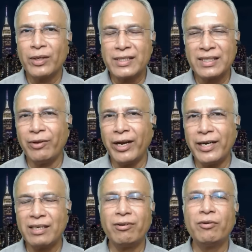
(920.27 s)

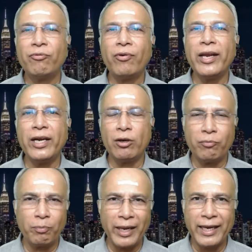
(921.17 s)
787 fleet of
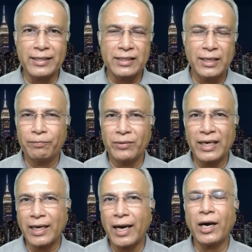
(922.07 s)
planes
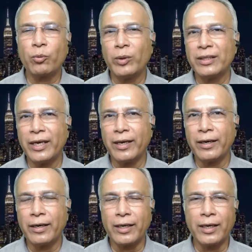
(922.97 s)
that are with Air
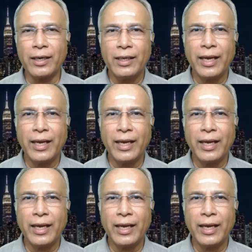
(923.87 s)
India,